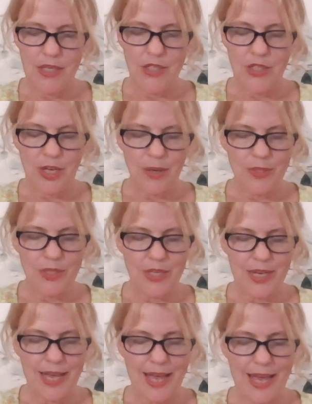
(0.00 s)
Shall we
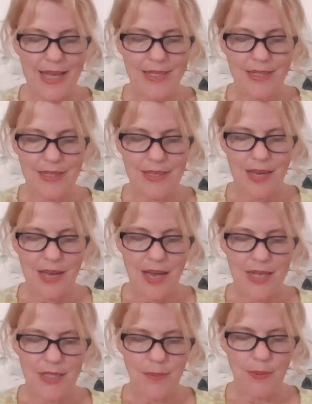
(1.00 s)
shake hands?
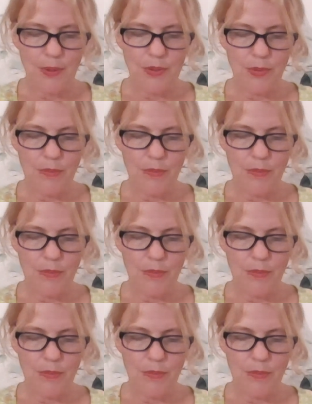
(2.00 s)
I suppose